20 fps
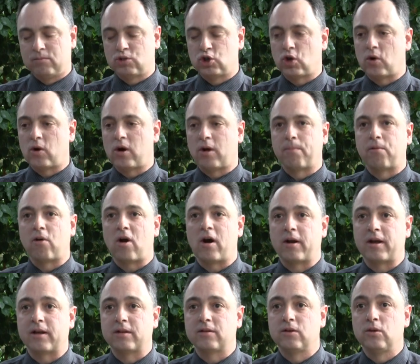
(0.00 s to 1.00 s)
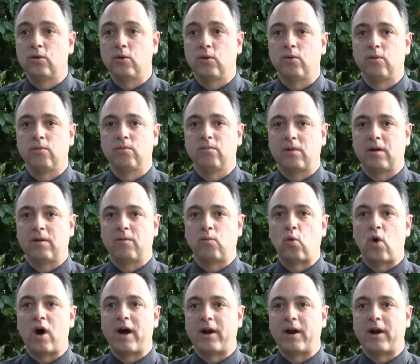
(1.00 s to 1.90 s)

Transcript: show our product to a